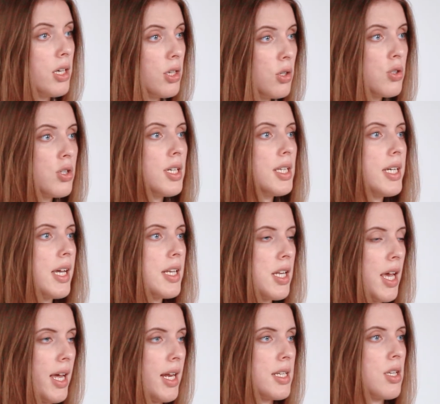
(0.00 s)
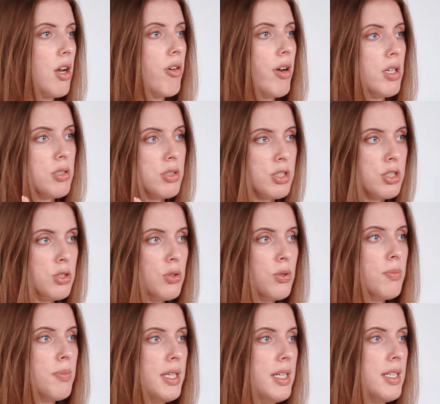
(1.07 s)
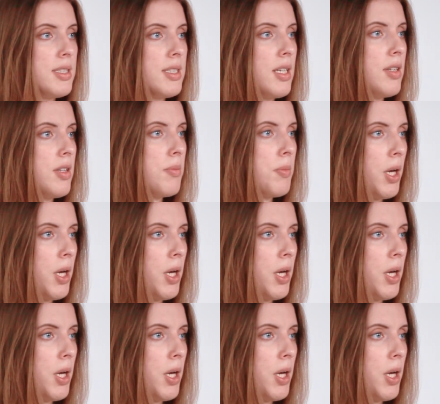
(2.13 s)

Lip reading: It usually takes around 2 minutes in the